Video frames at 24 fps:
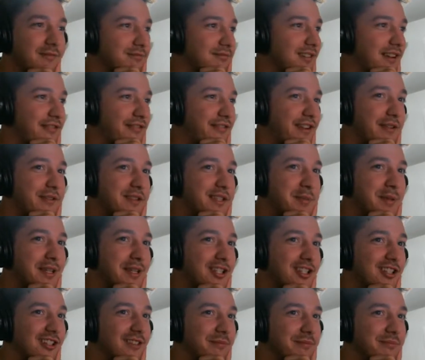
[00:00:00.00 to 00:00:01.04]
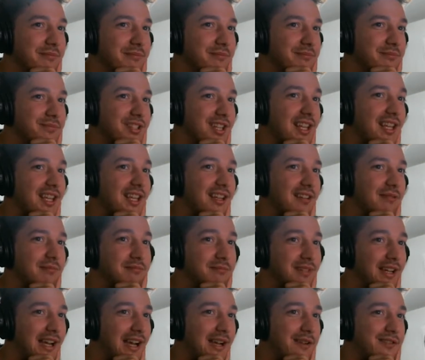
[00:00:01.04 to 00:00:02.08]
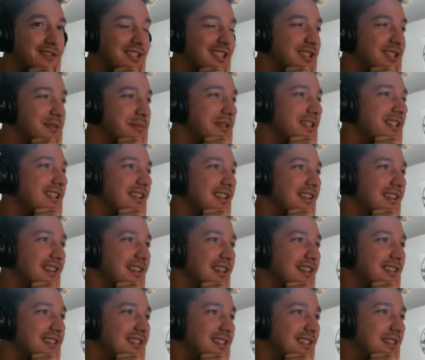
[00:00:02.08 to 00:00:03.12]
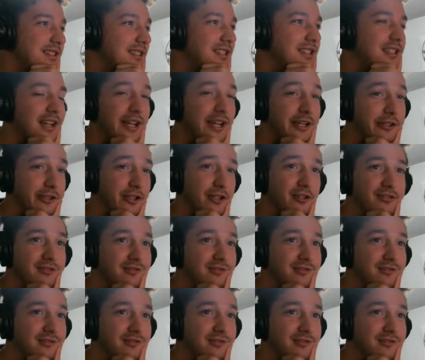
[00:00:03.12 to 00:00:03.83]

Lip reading: I found this picture. Thick. How is it gonna be in D&D? I don't know.